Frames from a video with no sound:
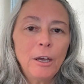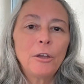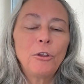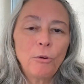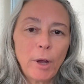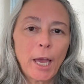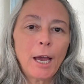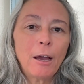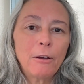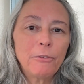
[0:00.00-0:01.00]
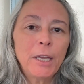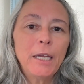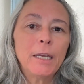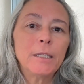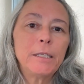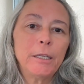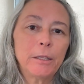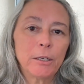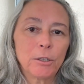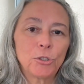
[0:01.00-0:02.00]
you have is
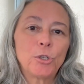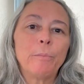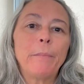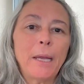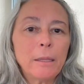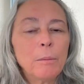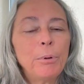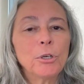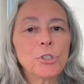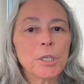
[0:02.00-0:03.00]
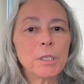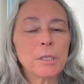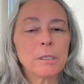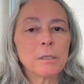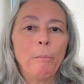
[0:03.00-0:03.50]
either to make the purchase,